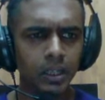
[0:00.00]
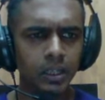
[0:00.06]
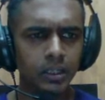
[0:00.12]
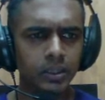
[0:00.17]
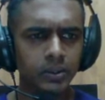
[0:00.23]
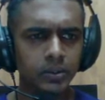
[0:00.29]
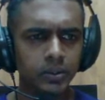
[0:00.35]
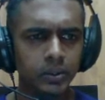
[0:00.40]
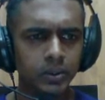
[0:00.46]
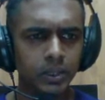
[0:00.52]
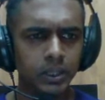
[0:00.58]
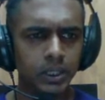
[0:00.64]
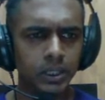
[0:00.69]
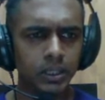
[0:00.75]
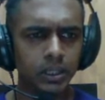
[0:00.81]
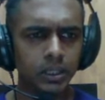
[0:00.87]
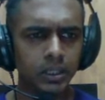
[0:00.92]
So
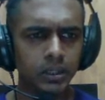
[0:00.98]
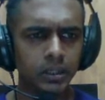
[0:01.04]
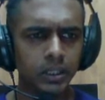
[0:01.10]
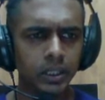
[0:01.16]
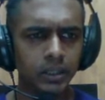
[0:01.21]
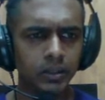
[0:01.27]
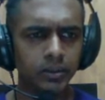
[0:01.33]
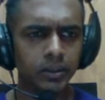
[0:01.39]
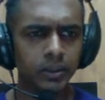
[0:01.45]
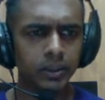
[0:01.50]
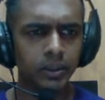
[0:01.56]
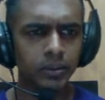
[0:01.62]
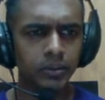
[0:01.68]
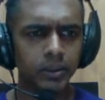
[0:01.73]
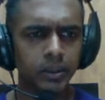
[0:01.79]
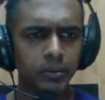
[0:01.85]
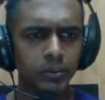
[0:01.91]
then
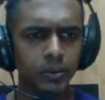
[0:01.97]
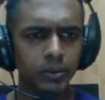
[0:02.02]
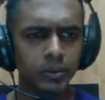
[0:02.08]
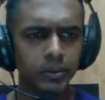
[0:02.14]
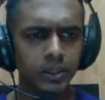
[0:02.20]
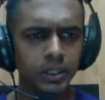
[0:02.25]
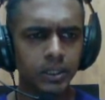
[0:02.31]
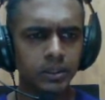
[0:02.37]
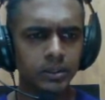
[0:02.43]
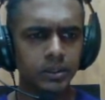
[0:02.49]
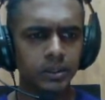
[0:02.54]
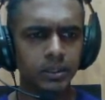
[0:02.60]
we'll move to this.